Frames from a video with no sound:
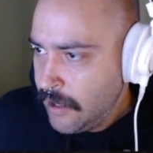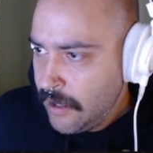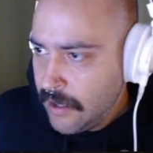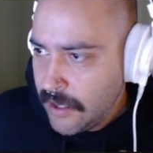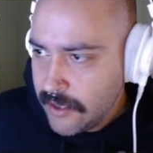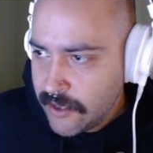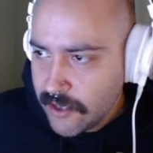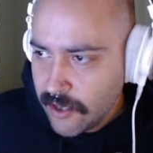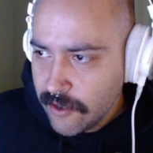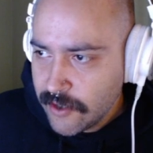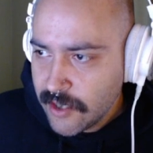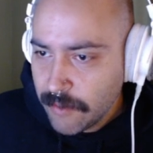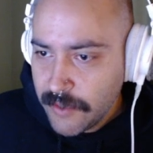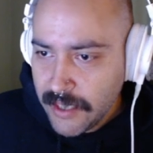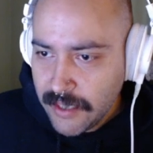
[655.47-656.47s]
And so
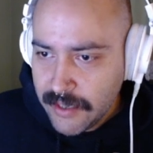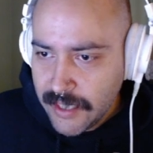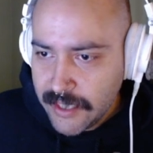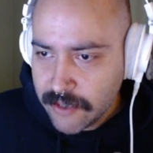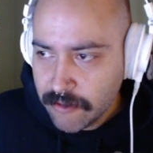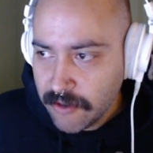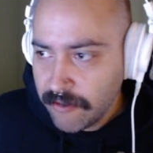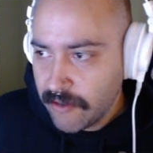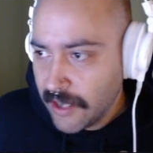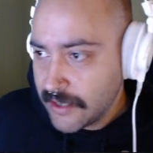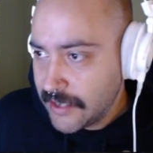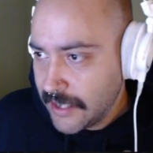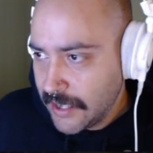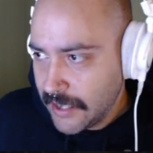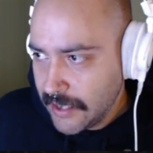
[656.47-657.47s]
something that's
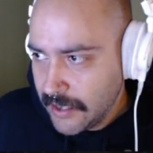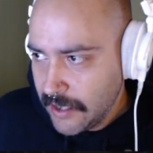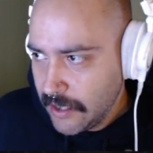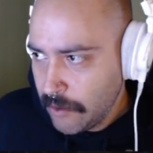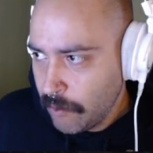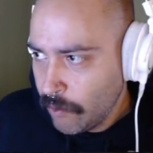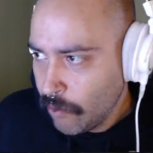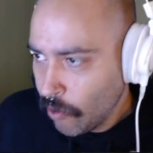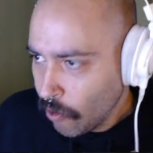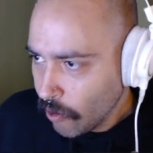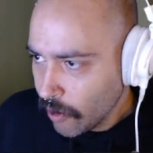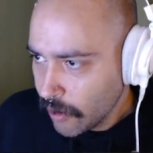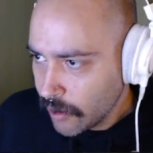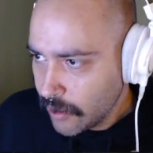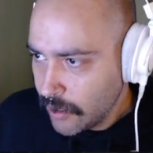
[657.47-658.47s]
reflecting
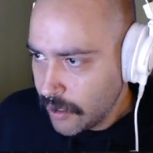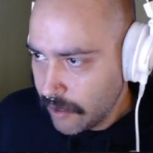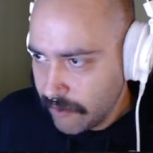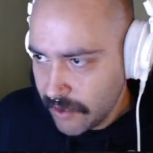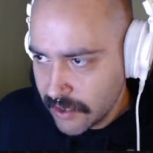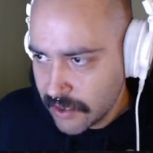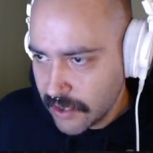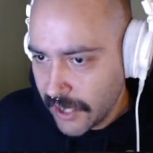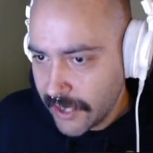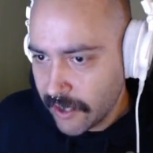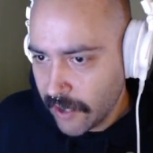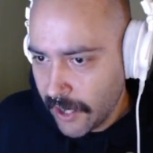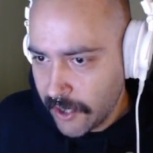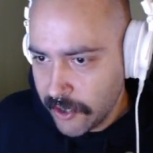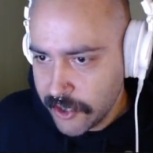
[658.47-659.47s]
more of this lighter
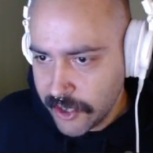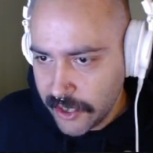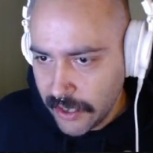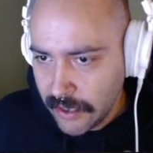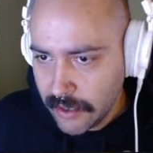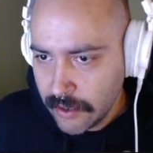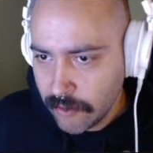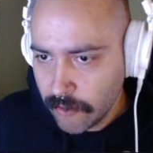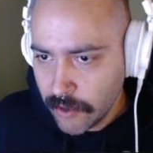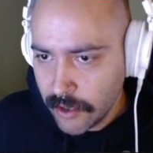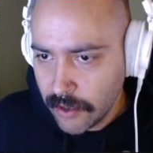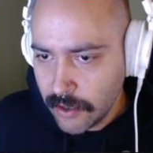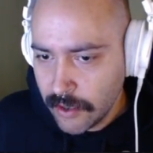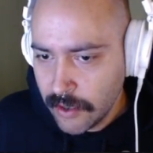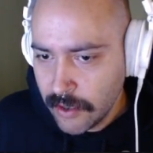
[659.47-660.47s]
energy
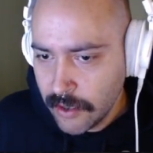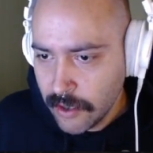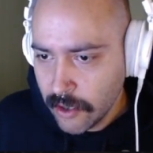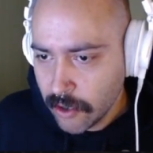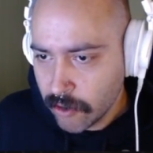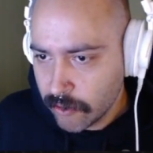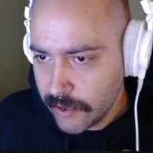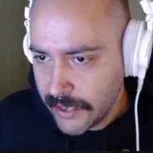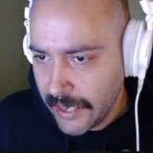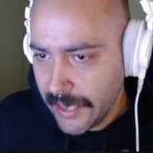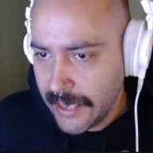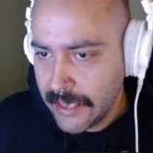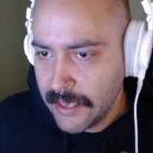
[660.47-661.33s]
will create